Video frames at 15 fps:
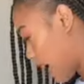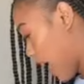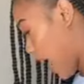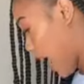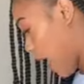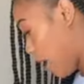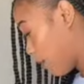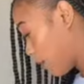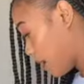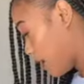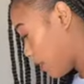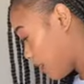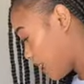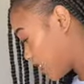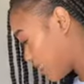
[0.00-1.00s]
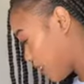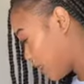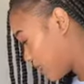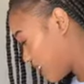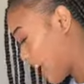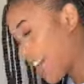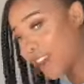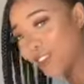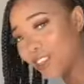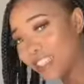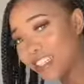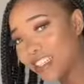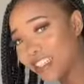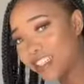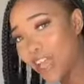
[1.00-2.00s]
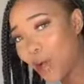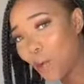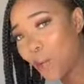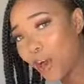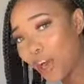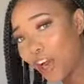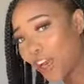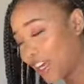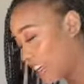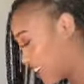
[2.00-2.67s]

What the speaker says: I'm gonna be so sad if this does not work.